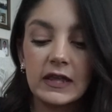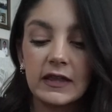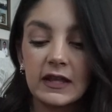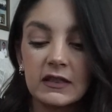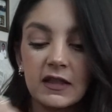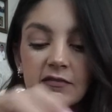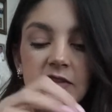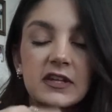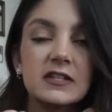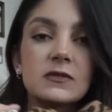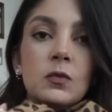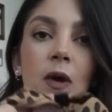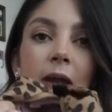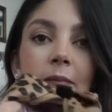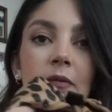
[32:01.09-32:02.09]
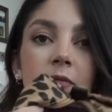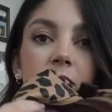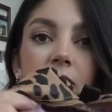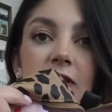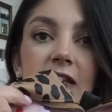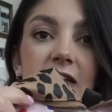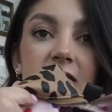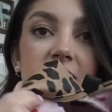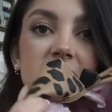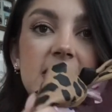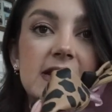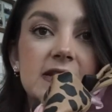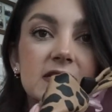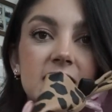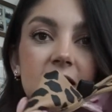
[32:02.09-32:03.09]
and I love that it's wipeable. The
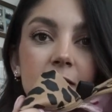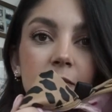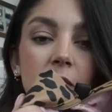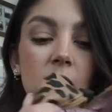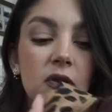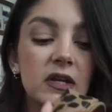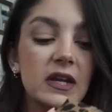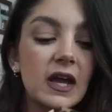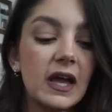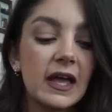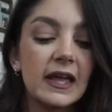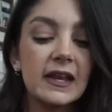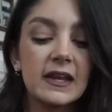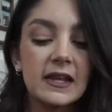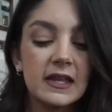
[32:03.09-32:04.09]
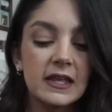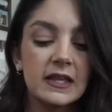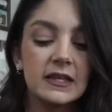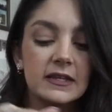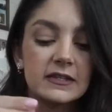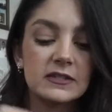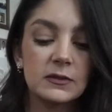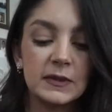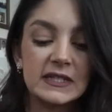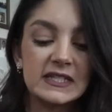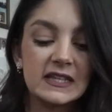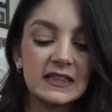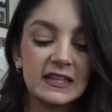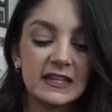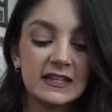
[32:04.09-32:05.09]
inside is like polka dot. So we
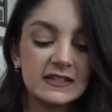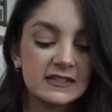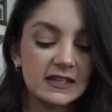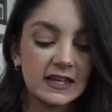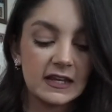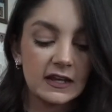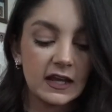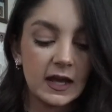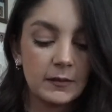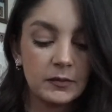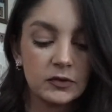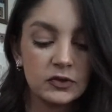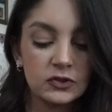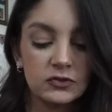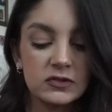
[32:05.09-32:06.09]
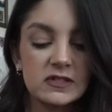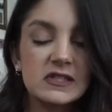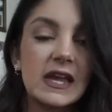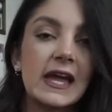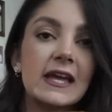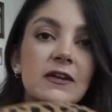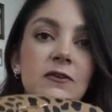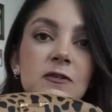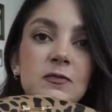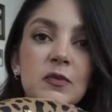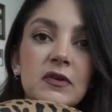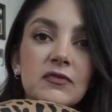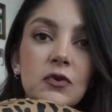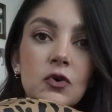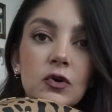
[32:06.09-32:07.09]
did these in a couple new styles,
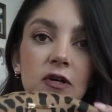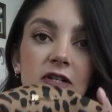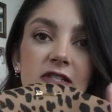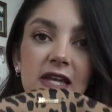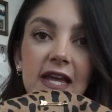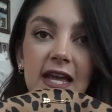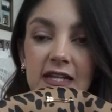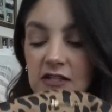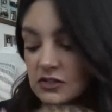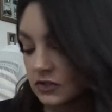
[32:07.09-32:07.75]
but of course I had to